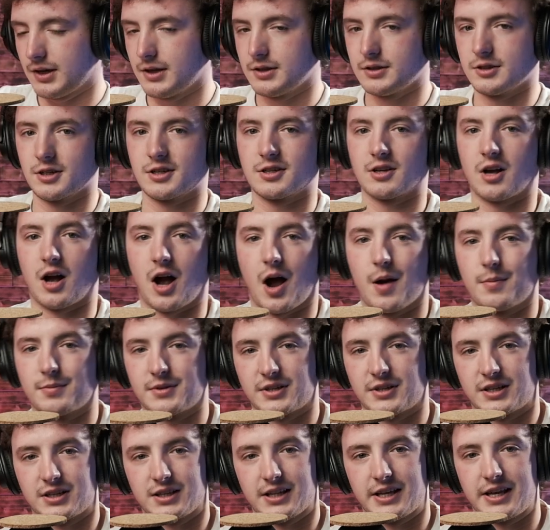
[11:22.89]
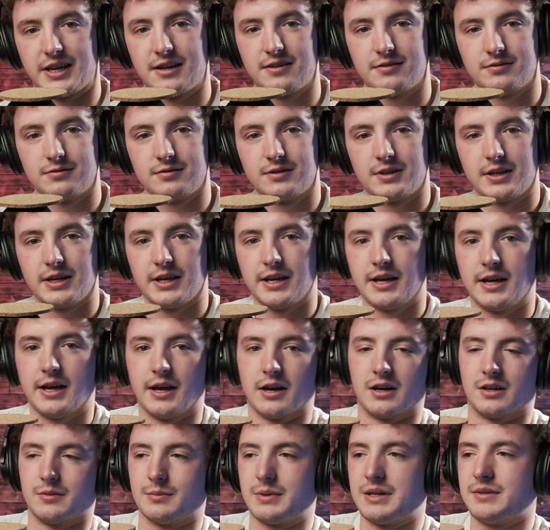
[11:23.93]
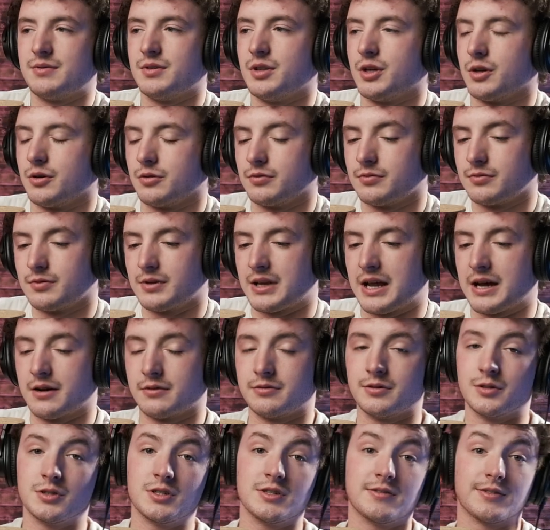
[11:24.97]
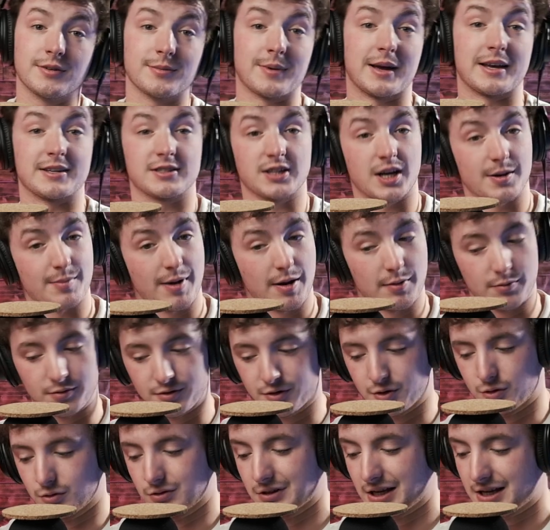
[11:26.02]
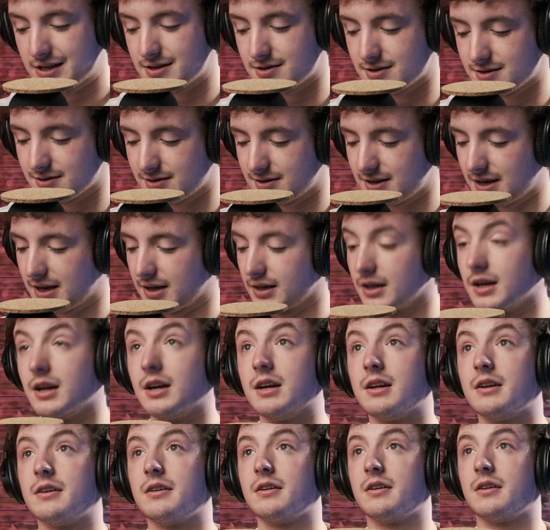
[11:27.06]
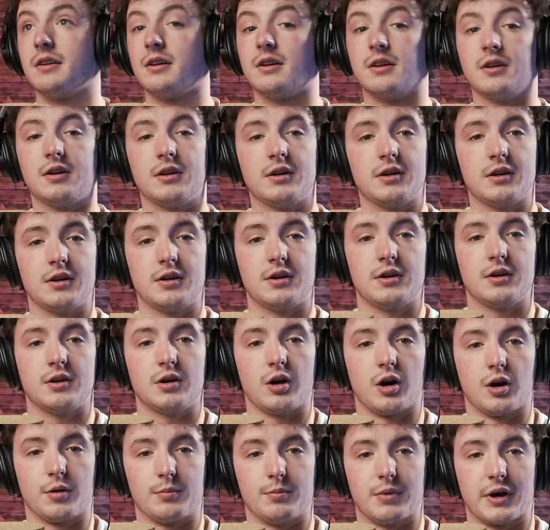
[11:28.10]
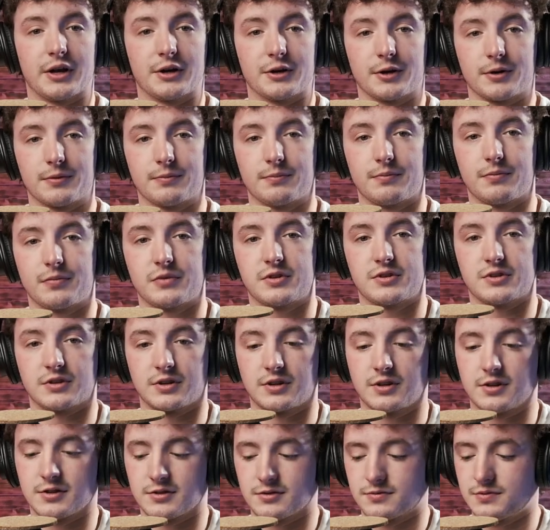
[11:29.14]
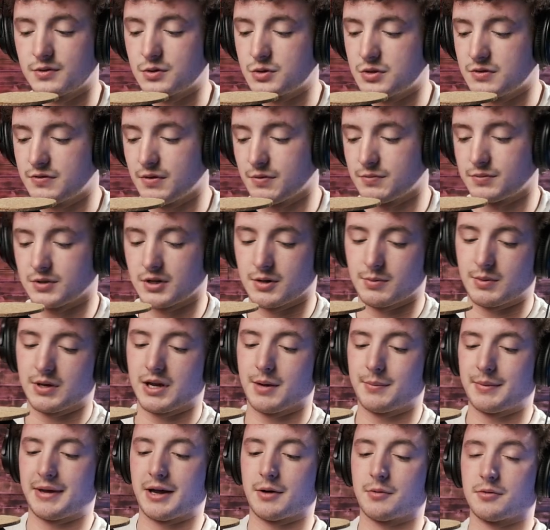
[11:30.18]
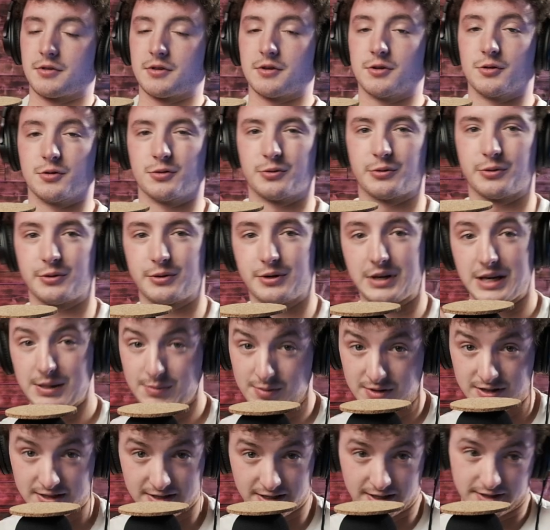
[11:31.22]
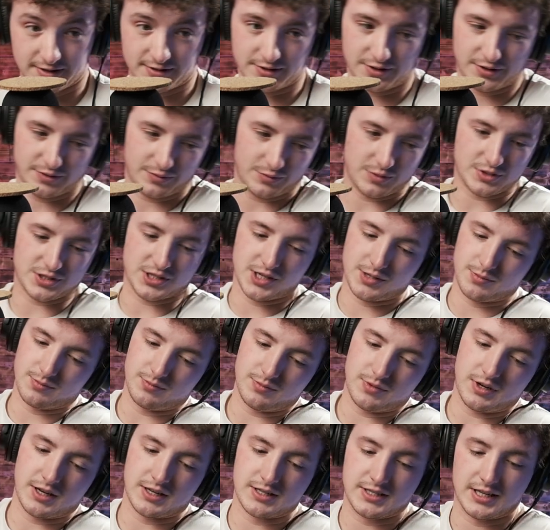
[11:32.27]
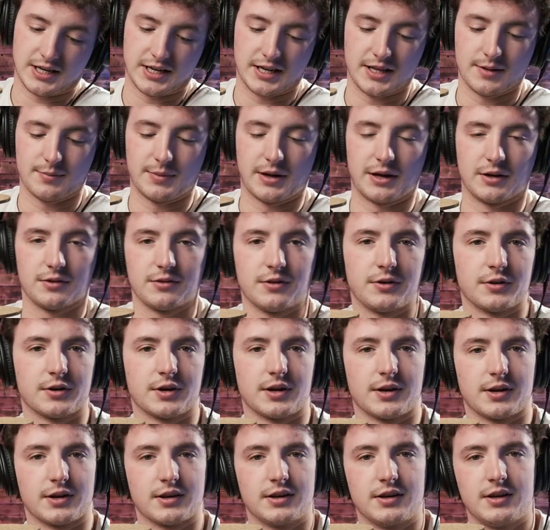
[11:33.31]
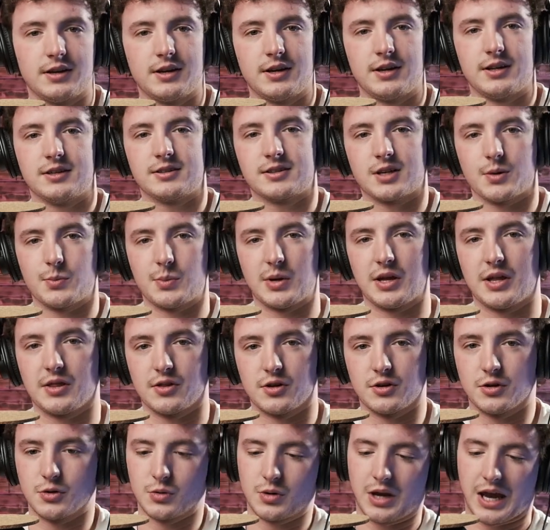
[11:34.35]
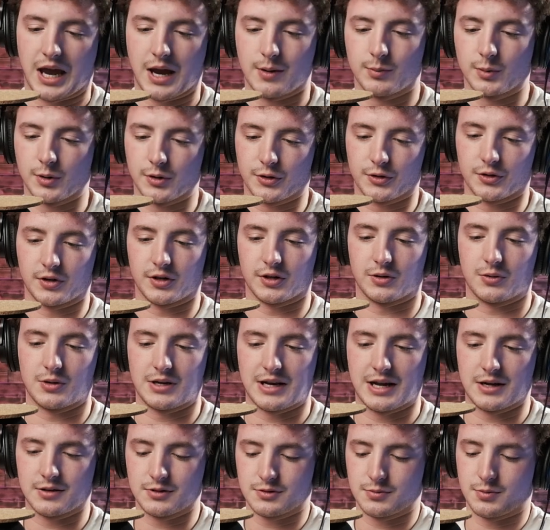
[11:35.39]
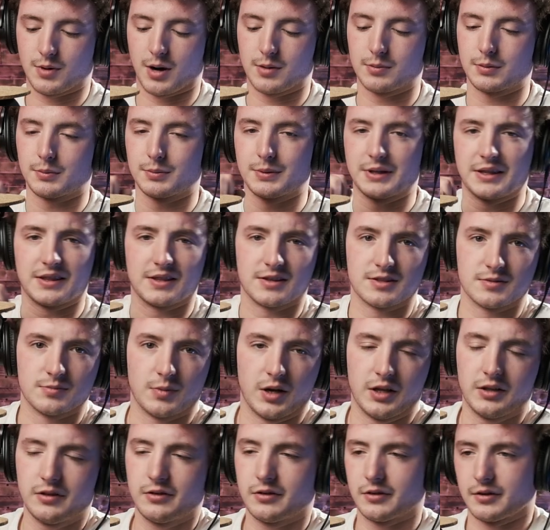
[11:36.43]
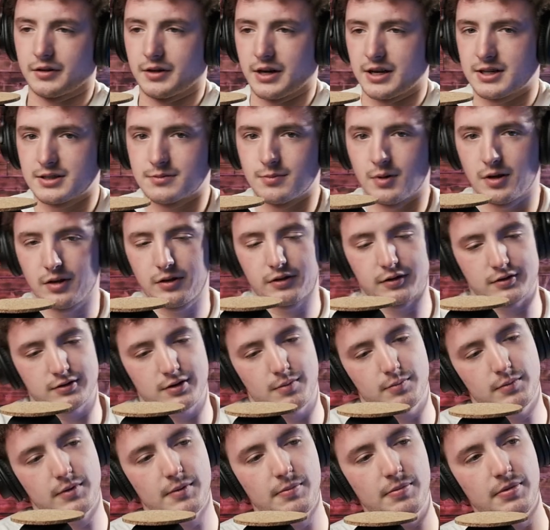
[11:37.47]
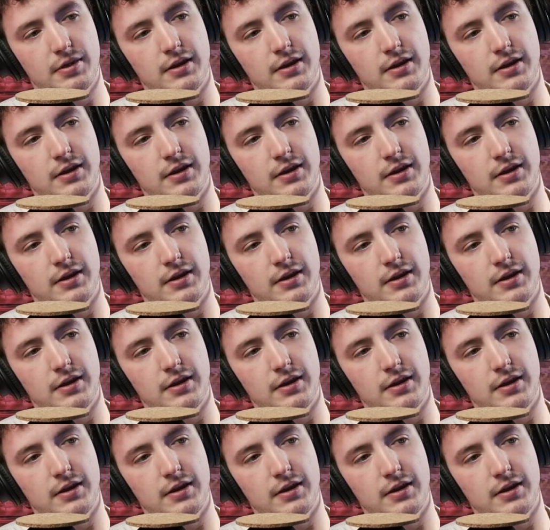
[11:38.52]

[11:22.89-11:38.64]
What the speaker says: Just optically, even though now Fujifilm has come out with new lenses that are better. So, because Fujifilm's going to be coming out with a new image sensor, which I'm excited about. It's going to be in the new camera. They're going to announce probably this month or next month or something.